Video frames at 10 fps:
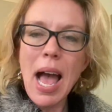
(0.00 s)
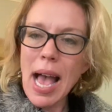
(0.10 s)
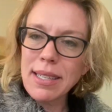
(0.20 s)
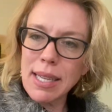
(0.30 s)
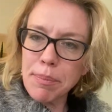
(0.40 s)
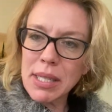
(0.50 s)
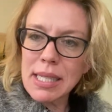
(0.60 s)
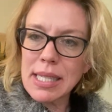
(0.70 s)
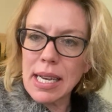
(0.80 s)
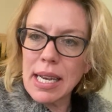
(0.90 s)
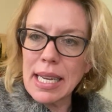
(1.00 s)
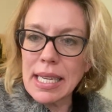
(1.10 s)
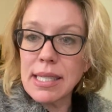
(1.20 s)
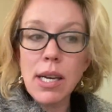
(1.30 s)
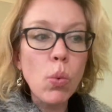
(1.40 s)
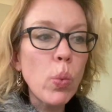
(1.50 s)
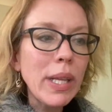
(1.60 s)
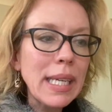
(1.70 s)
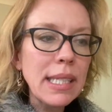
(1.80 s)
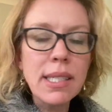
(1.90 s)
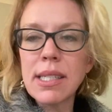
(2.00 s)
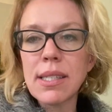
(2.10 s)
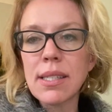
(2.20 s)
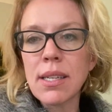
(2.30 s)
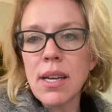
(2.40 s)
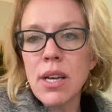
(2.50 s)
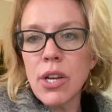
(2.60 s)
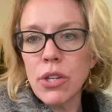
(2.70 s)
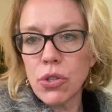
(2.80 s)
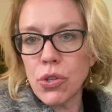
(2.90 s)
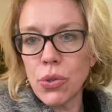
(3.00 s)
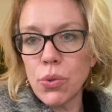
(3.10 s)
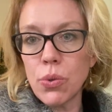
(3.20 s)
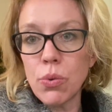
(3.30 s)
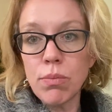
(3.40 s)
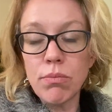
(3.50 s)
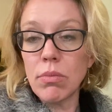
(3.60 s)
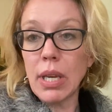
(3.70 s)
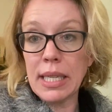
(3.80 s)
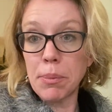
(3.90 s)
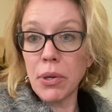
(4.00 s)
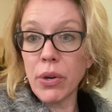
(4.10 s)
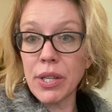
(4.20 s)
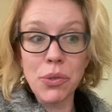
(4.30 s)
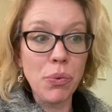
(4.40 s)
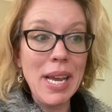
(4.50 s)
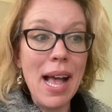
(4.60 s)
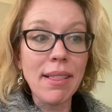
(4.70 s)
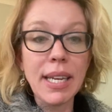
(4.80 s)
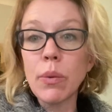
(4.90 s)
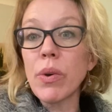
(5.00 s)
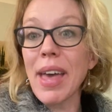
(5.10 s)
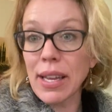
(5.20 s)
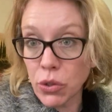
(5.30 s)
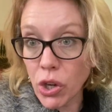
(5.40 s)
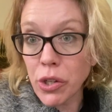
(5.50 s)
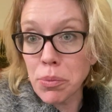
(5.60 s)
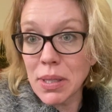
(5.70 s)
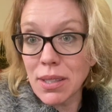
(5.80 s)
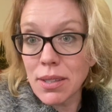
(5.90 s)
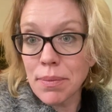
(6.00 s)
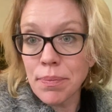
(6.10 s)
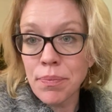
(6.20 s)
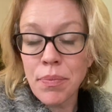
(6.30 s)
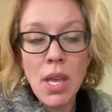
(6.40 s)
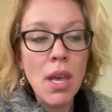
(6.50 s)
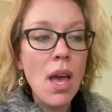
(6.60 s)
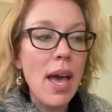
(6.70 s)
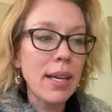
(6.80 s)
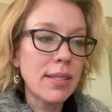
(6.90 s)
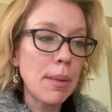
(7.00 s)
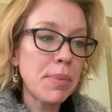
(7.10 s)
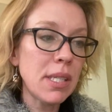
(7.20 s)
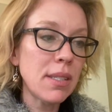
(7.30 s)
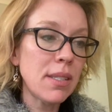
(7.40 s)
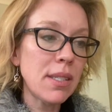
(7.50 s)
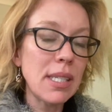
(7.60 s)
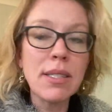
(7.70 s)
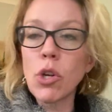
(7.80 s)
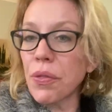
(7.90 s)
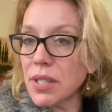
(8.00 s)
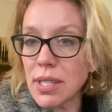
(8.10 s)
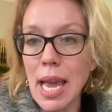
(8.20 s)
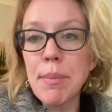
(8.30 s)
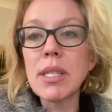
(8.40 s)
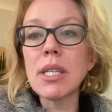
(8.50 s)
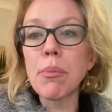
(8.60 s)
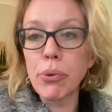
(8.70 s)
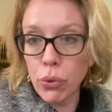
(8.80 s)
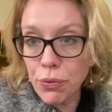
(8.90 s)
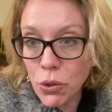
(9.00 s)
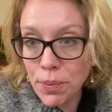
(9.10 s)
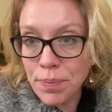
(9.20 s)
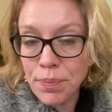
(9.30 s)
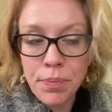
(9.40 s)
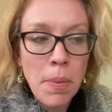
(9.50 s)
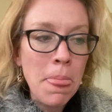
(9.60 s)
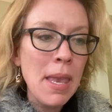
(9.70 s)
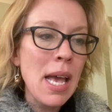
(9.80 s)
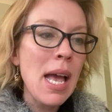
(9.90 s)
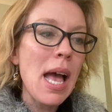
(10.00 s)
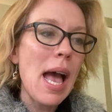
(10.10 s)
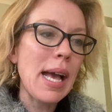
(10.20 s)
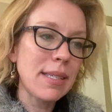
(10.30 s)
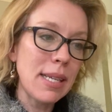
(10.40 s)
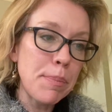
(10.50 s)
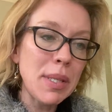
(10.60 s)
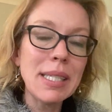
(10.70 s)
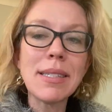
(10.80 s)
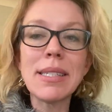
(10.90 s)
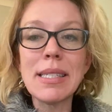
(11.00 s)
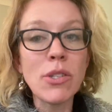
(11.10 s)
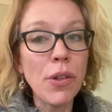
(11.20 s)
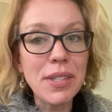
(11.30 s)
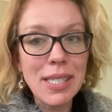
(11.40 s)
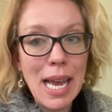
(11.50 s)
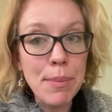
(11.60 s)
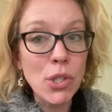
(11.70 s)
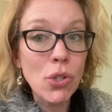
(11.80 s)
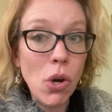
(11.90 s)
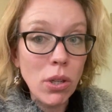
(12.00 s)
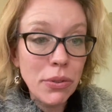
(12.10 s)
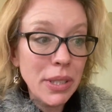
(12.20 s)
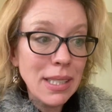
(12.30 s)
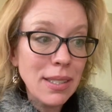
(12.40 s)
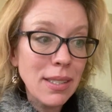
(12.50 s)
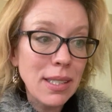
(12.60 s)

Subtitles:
Acceptance is a willingness to experience reality without judgment. Acceptance is not the same as approval. Acceptance is not the same as tolerance.